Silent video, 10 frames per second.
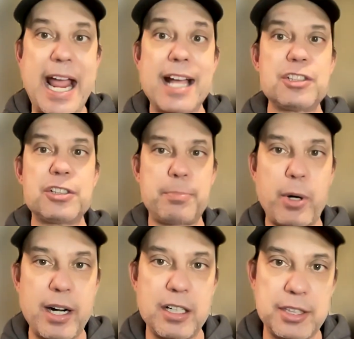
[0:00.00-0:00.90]
answered
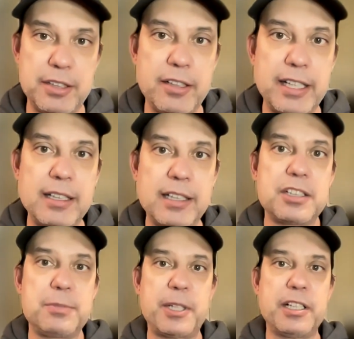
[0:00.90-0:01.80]
prayers in their daily
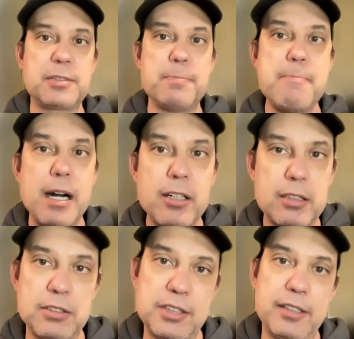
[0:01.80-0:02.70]
experience,
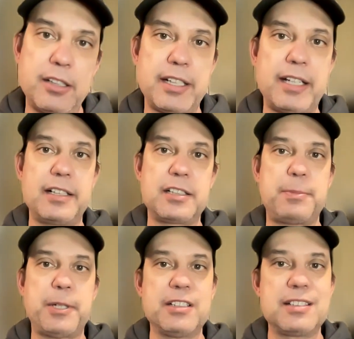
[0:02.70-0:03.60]
miracles in their daily
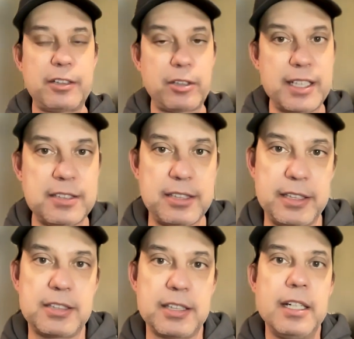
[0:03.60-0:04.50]
experience,
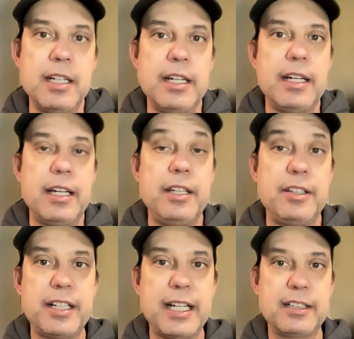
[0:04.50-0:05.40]
synchronicities in
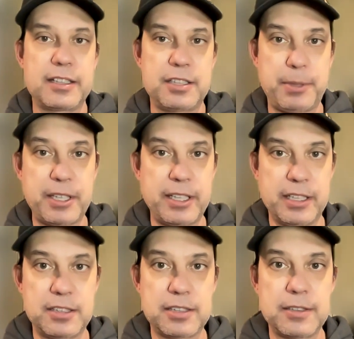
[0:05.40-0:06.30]
their daily
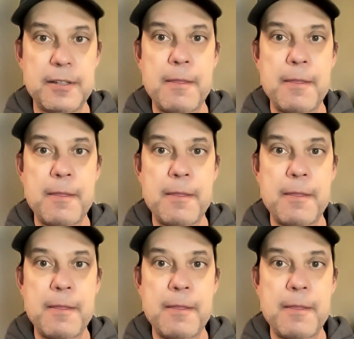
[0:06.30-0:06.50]
experience.